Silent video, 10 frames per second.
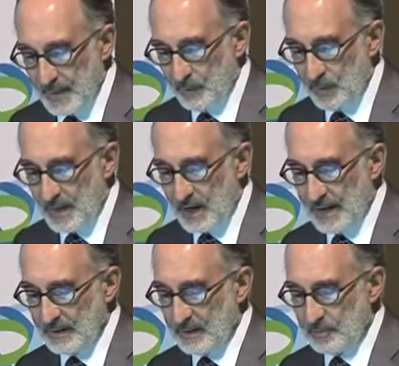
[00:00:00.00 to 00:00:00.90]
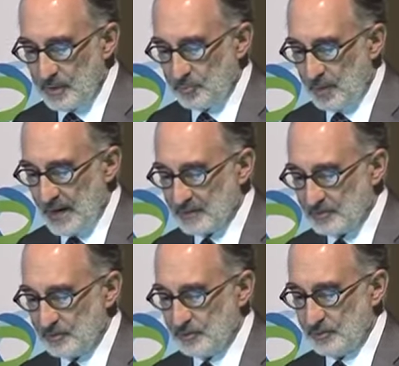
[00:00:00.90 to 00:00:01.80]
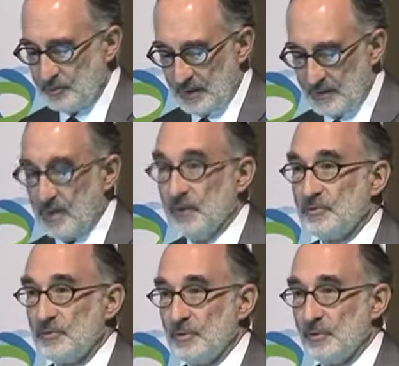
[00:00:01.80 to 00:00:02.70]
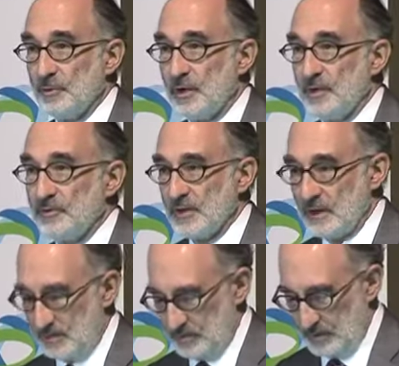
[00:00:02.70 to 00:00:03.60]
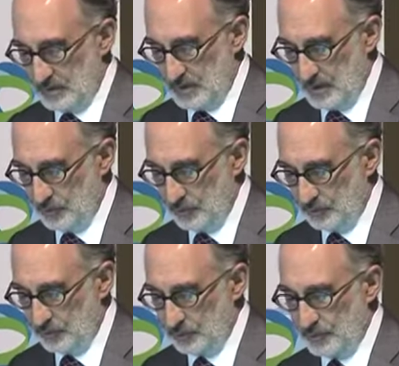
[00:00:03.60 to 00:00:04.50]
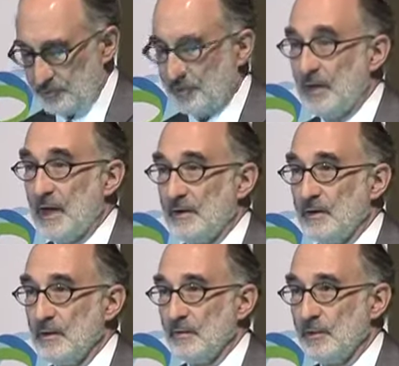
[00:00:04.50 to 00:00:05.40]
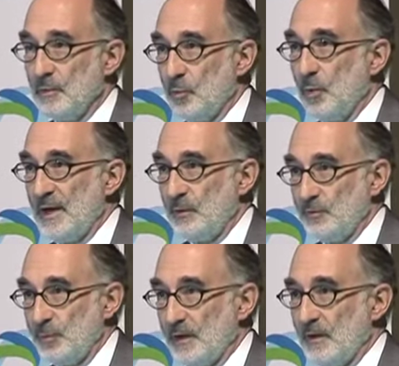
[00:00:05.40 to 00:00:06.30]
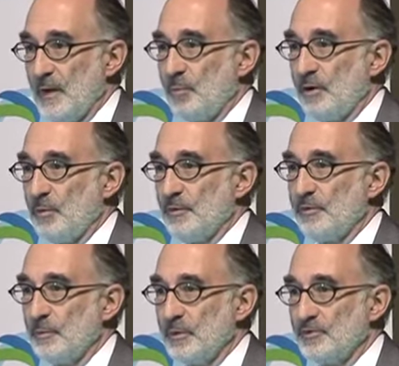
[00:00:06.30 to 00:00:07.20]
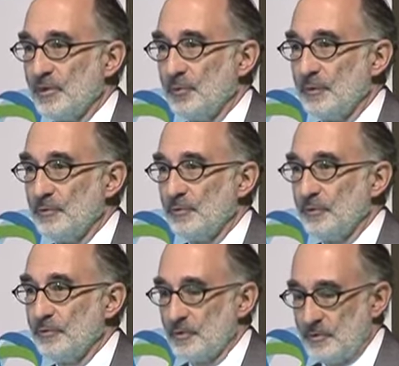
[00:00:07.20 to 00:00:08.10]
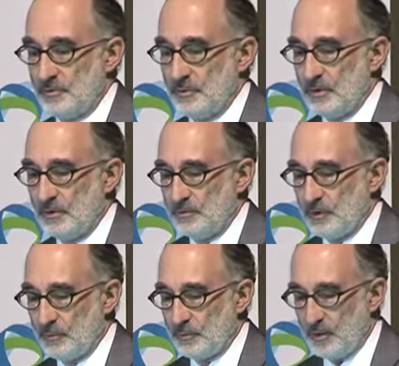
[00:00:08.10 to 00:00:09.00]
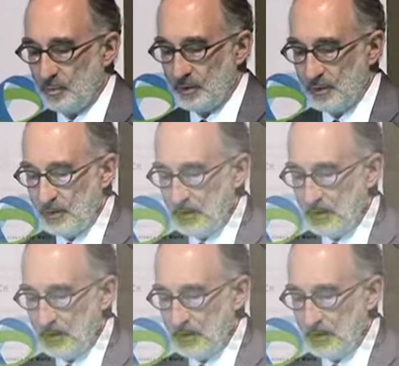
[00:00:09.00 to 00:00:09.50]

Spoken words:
And we want to highlight best practices and new technologies through case studies and research, which is a lot of the way in which we collaborate with several of the universities in the Czech Republic.